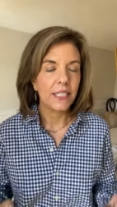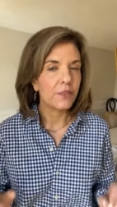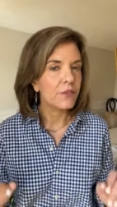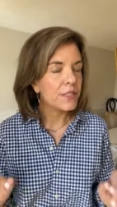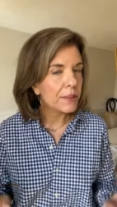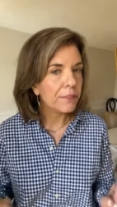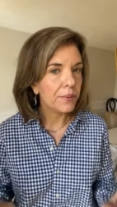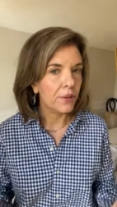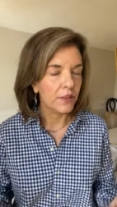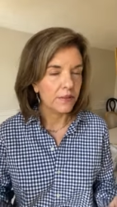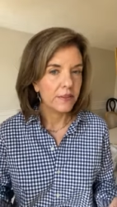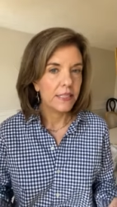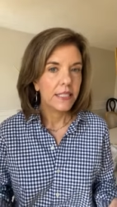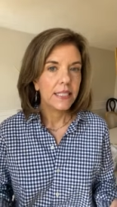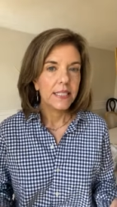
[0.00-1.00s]
you know,
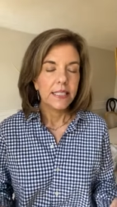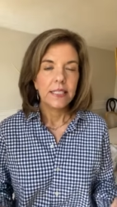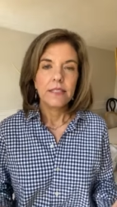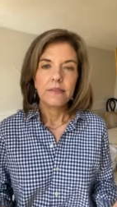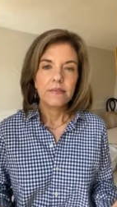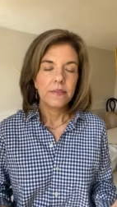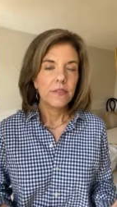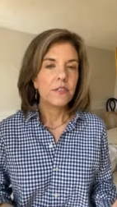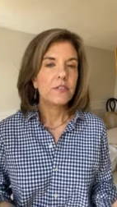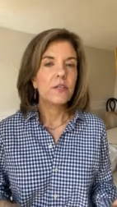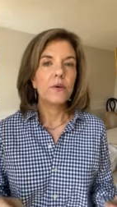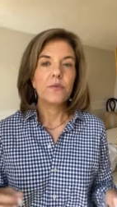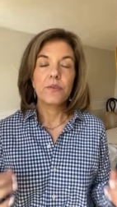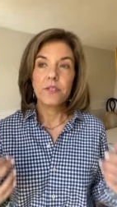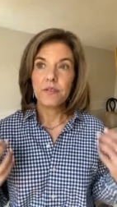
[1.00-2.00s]
simple.
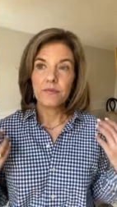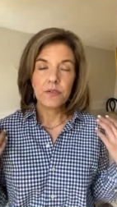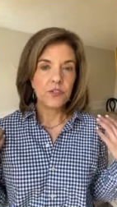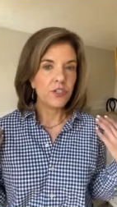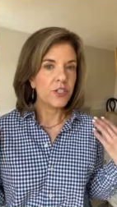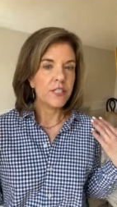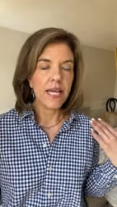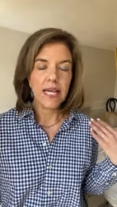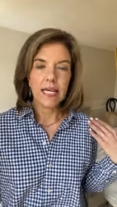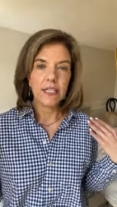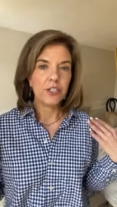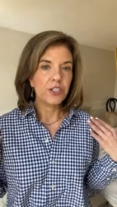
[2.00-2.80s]
So this was just a